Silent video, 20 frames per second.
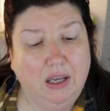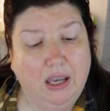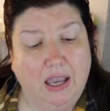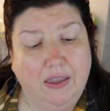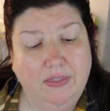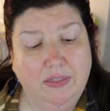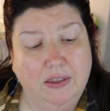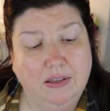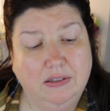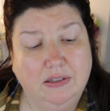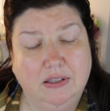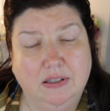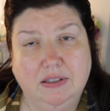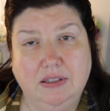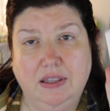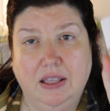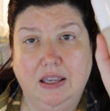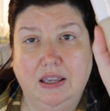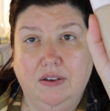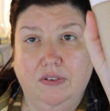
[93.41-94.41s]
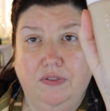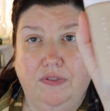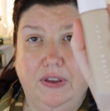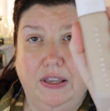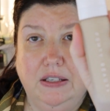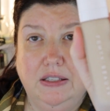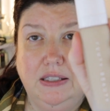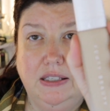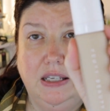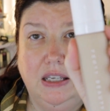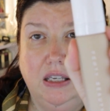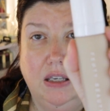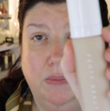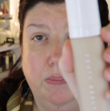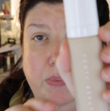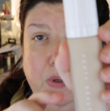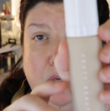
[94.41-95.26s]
And this is the Fenty